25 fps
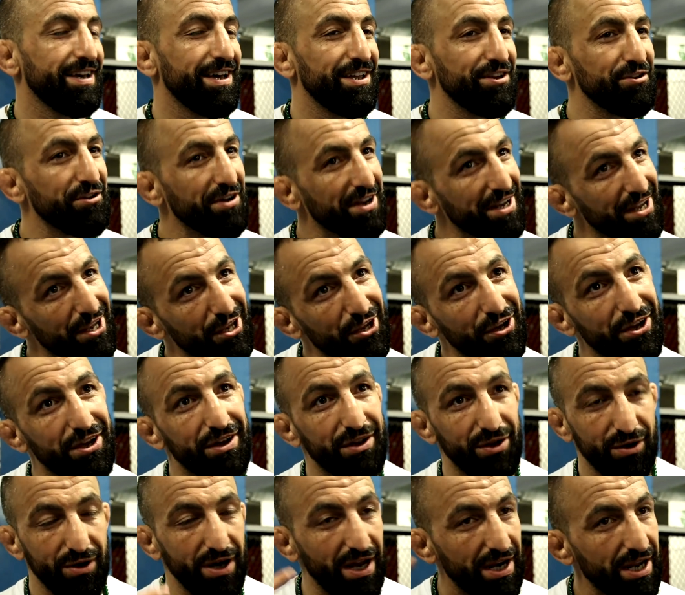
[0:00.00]
You're
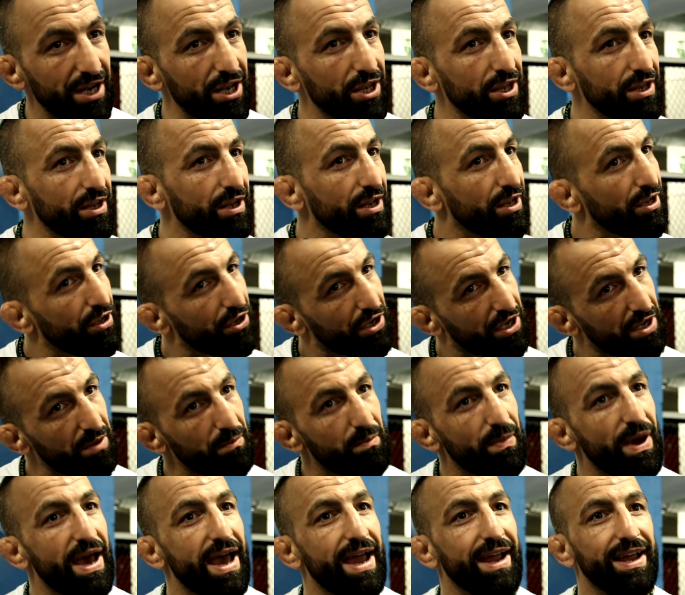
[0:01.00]
gonna
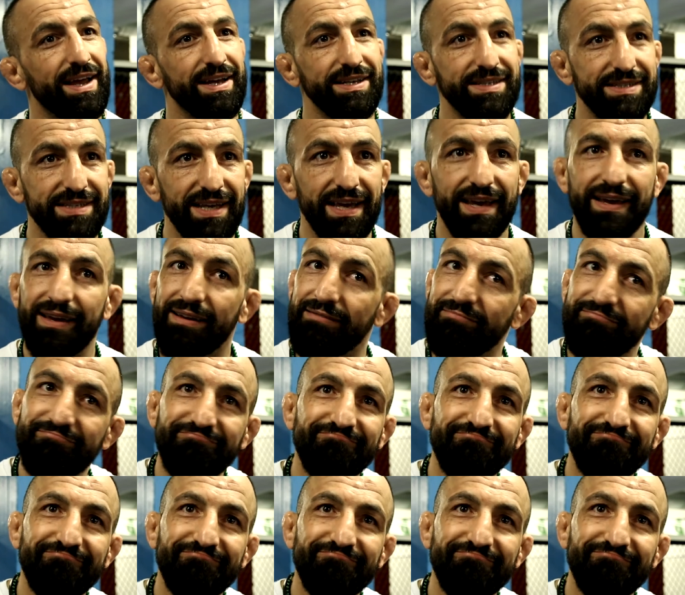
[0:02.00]
look back and say,